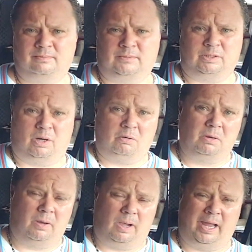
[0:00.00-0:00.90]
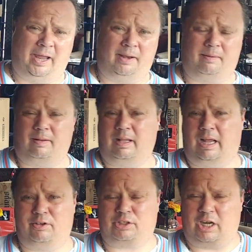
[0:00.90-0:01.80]
You know, and
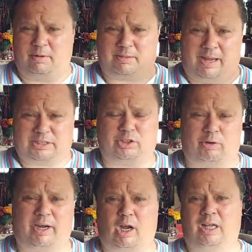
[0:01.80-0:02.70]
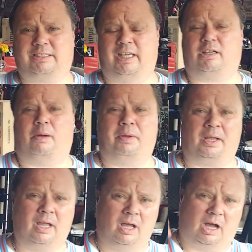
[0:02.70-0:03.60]
there's going to be some extra great content
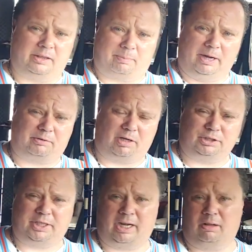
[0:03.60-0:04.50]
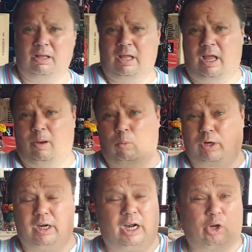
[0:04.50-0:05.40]
coming on the Patreon channel. I'm
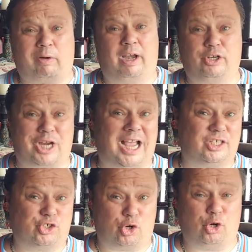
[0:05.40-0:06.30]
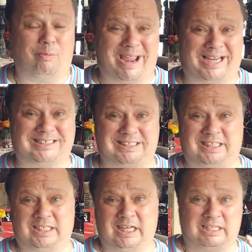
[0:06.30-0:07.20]
working on a great jazz journal
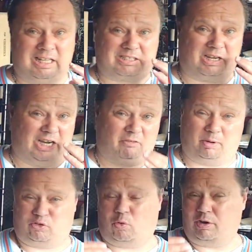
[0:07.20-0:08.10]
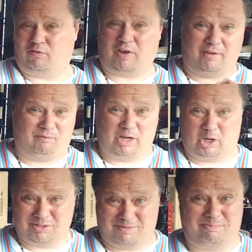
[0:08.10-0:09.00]
magazine that's going to have about 25
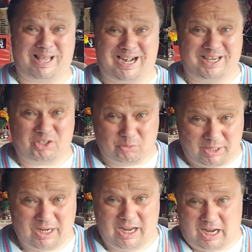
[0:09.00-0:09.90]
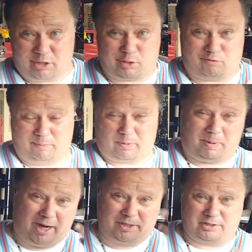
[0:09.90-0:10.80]
videos embedded into it. As you flip the
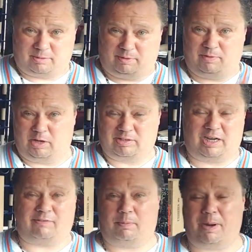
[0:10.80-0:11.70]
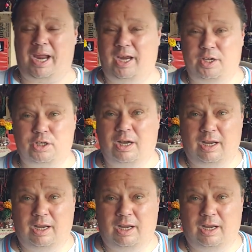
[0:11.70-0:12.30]
pages, there'll be videos on every page.